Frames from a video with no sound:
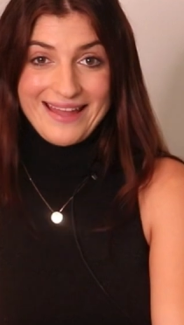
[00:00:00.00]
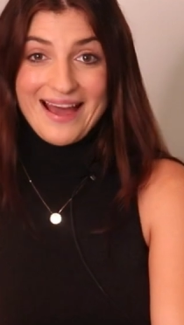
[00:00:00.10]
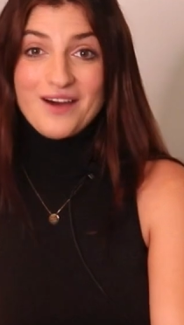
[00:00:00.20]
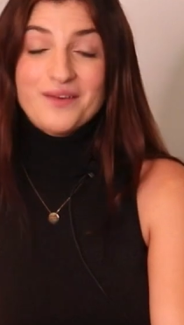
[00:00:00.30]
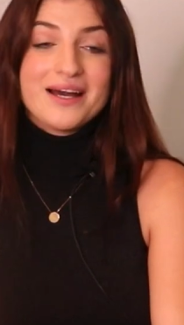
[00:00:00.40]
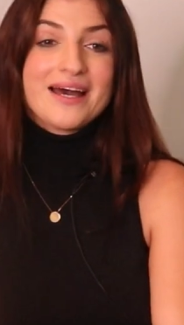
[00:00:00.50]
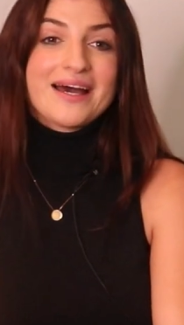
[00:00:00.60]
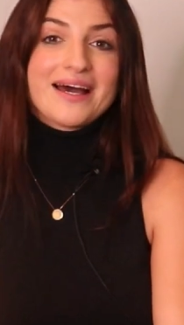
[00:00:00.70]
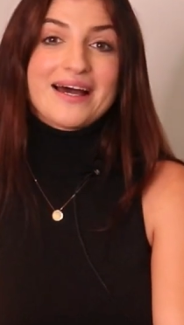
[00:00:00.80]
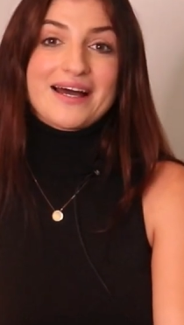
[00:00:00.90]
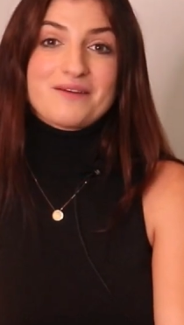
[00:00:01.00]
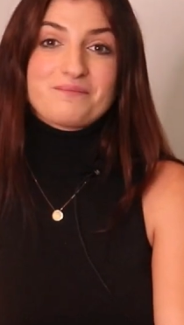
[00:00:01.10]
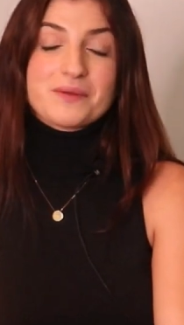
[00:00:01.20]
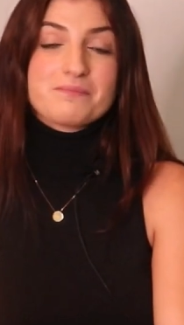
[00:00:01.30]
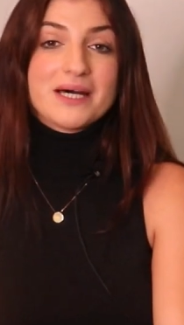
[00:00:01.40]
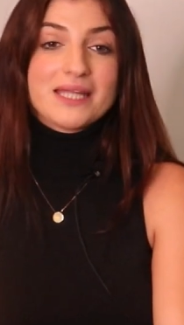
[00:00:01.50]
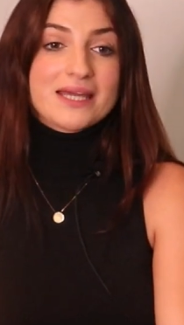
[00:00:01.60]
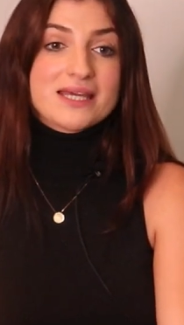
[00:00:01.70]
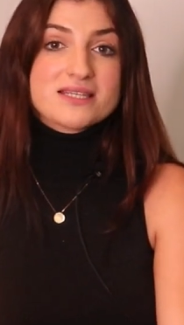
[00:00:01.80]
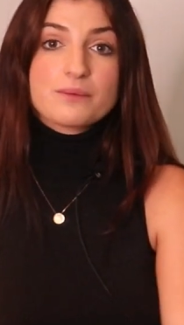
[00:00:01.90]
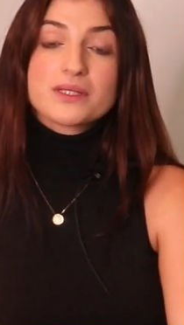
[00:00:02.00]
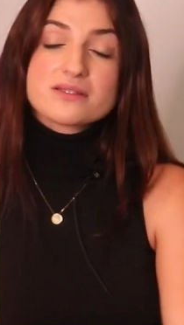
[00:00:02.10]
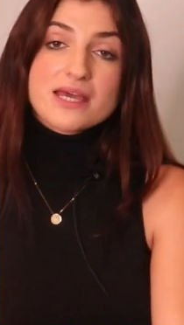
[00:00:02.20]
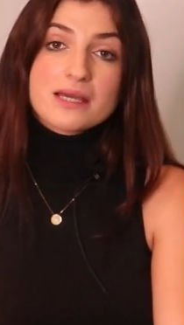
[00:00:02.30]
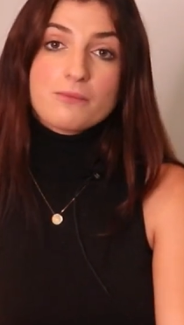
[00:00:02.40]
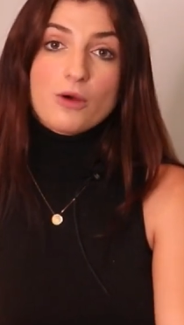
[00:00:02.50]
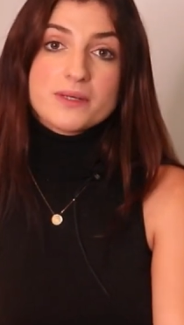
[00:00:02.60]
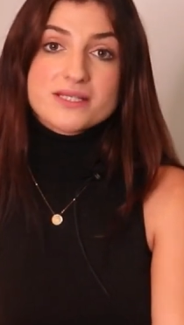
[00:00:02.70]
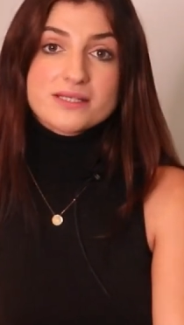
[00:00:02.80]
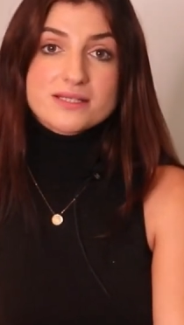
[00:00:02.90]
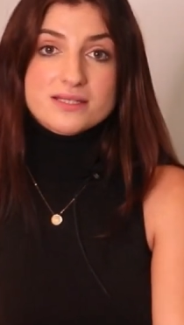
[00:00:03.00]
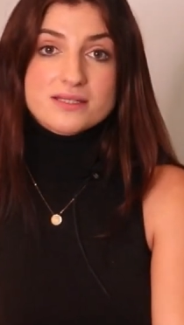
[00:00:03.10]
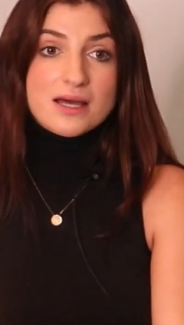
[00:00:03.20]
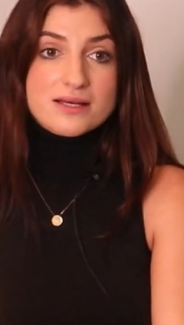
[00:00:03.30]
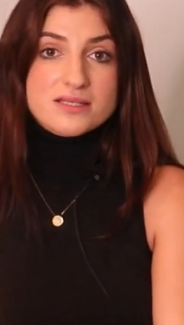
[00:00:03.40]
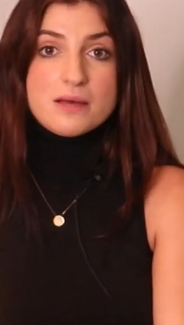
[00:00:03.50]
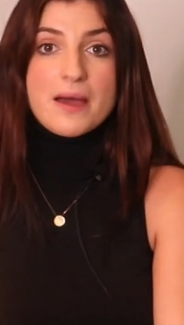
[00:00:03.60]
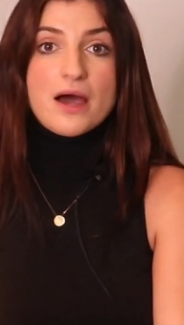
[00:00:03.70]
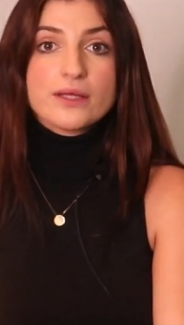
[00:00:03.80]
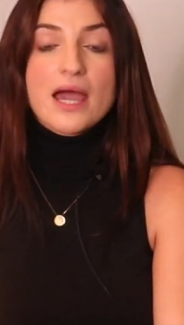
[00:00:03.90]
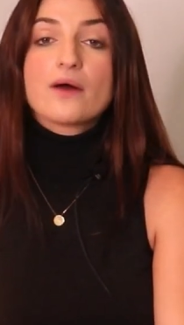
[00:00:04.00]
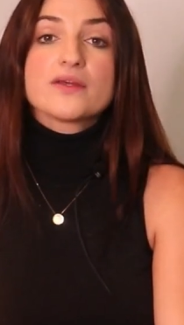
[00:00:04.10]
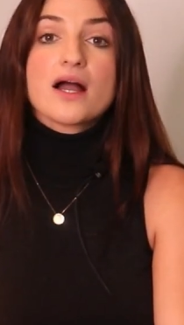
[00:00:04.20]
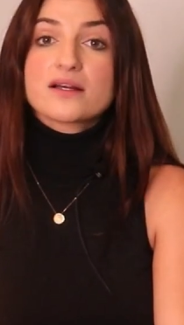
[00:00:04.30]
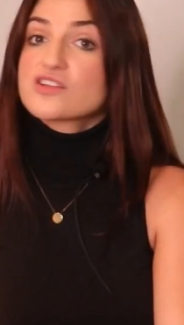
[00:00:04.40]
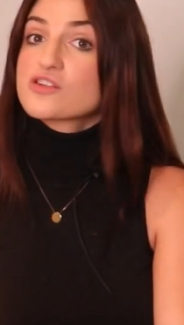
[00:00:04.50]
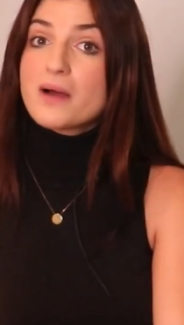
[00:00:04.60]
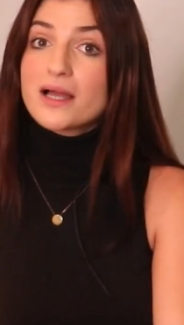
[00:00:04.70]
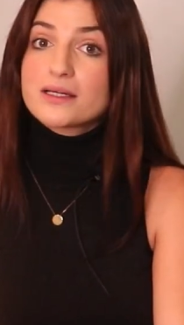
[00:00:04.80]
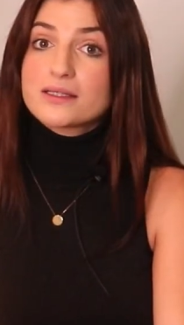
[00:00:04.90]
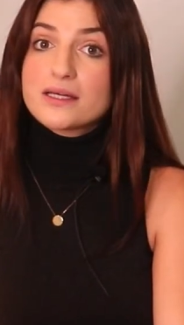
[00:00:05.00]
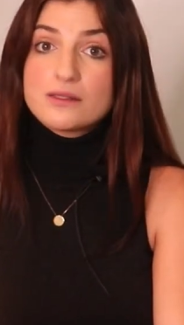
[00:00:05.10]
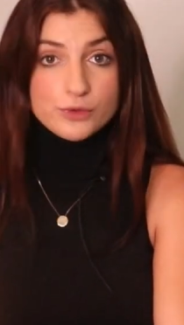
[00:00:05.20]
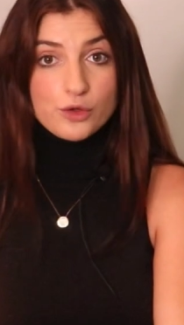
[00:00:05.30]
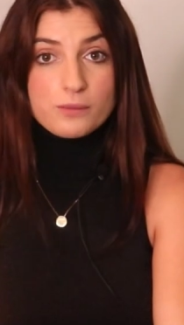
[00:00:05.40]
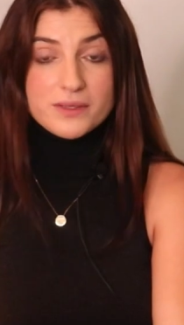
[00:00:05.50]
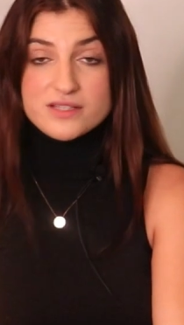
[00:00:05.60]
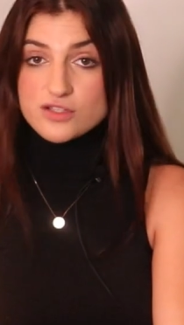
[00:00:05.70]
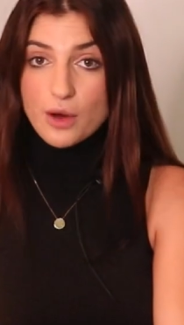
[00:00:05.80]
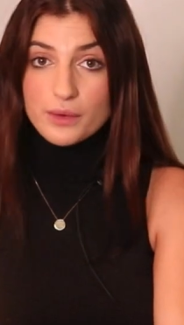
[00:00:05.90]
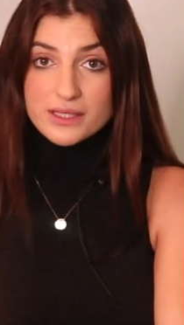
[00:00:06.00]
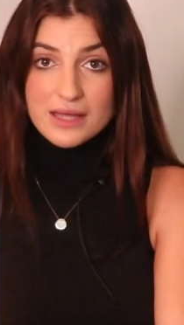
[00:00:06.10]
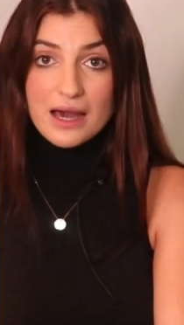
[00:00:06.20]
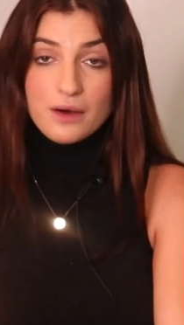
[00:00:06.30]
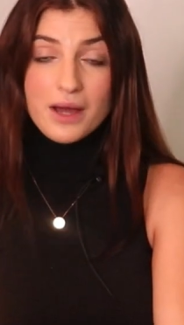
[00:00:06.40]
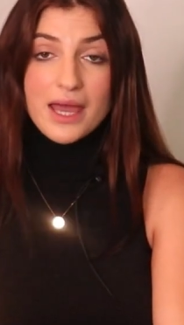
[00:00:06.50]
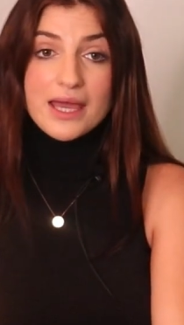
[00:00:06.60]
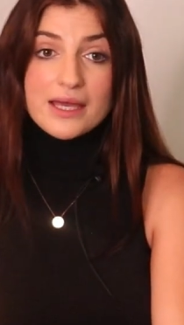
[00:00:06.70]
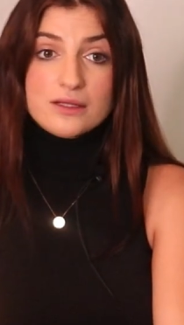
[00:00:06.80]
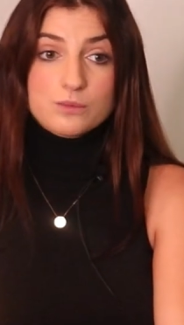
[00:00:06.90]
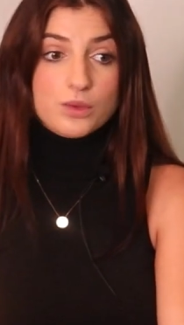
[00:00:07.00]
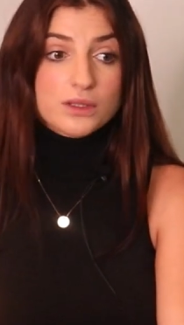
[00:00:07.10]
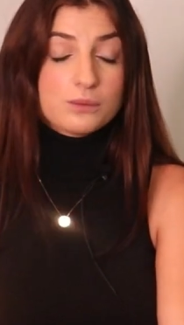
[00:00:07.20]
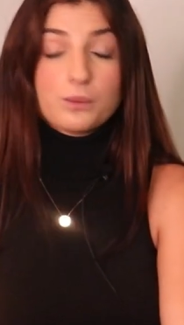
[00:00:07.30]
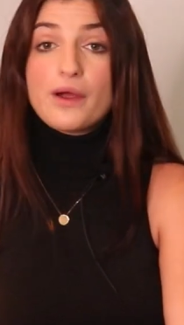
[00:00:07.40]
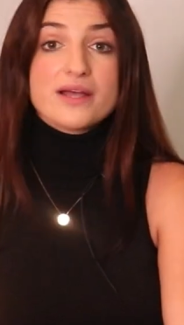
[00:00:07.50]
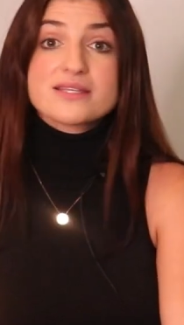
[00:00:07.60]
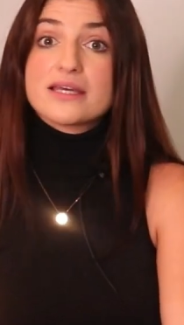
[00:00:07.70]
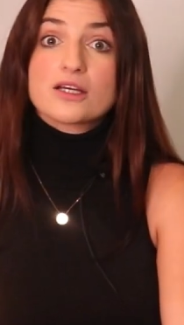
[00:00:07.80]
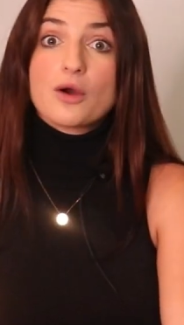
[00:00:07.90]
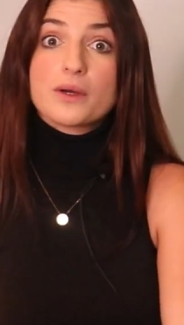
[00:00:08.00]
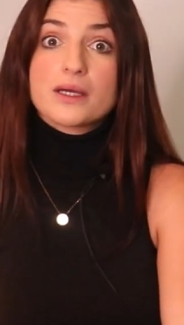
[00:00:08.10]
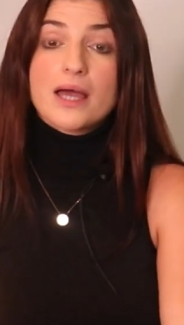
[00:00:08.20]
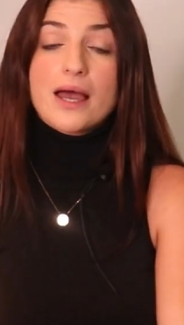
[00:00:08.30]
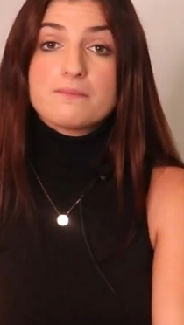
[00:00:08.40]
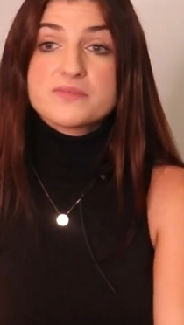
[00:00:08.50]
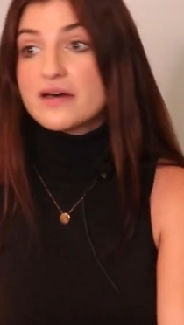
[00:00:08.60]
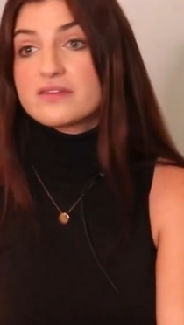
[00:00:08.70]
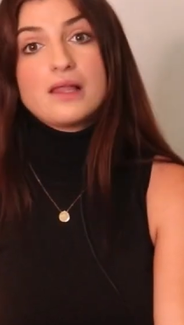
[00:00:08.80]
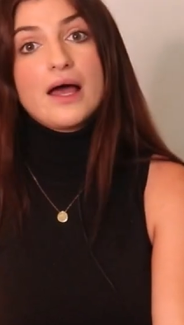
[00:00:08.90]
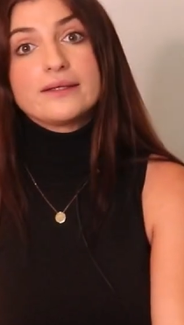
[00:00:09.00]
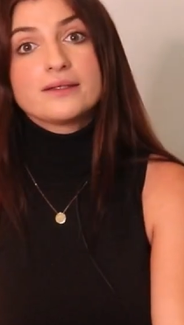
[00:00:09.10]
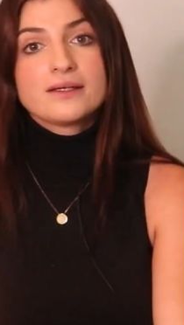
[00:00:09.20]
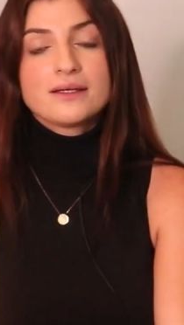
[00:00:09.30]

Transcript: now. Um, but I guess I want to take a moment to discuss about how the architecture market in recruitment is going now and what where I see it going um, down the line.